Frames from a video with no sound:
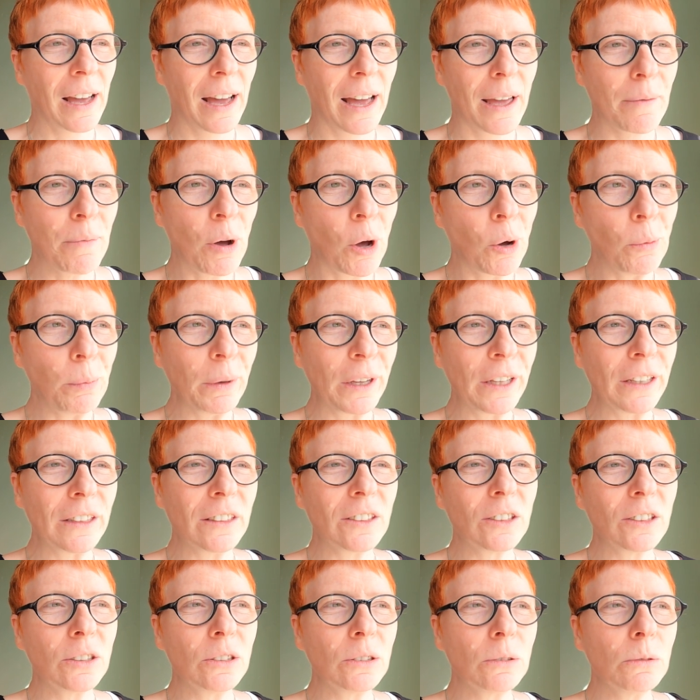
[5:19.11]
I'm
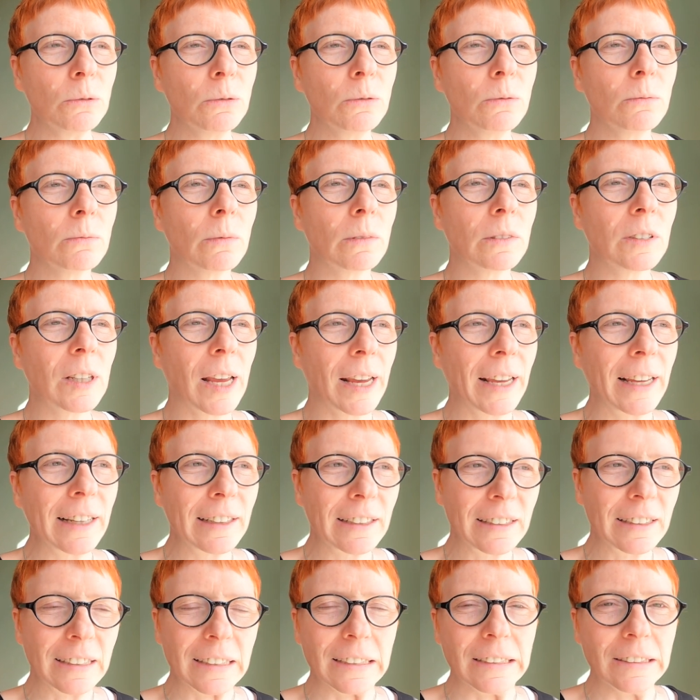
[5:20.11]
hoping to take
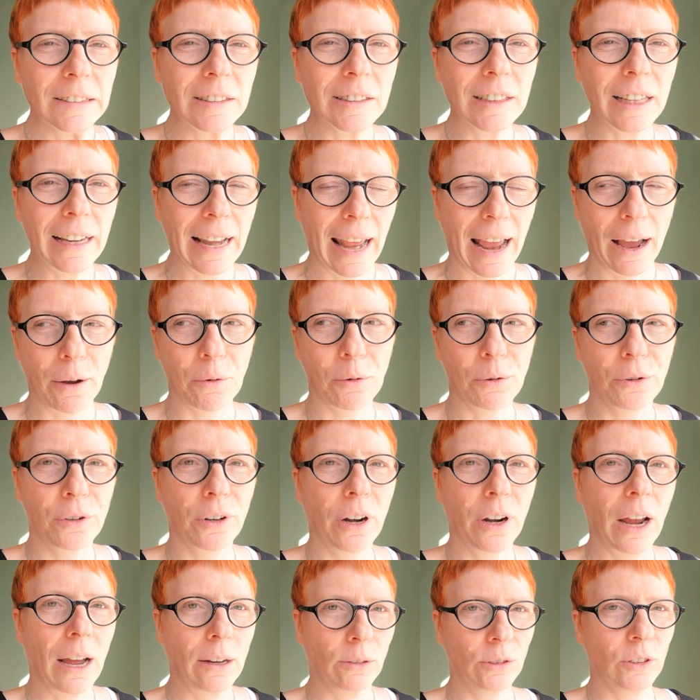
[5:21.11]
at least an
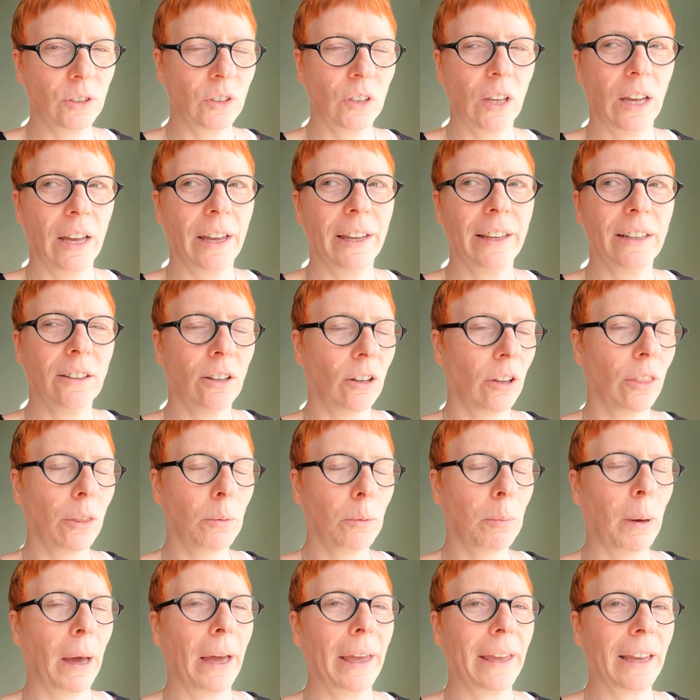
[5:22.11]
hour outside on
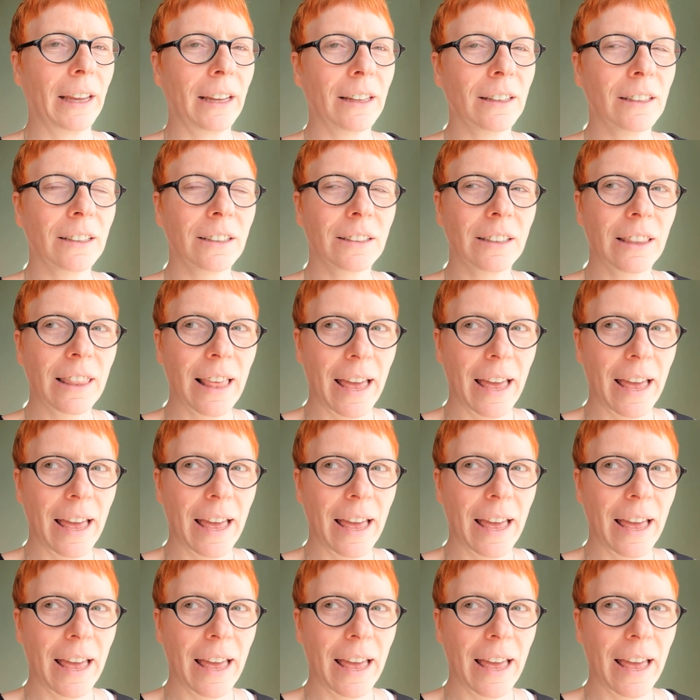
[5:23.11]
the bike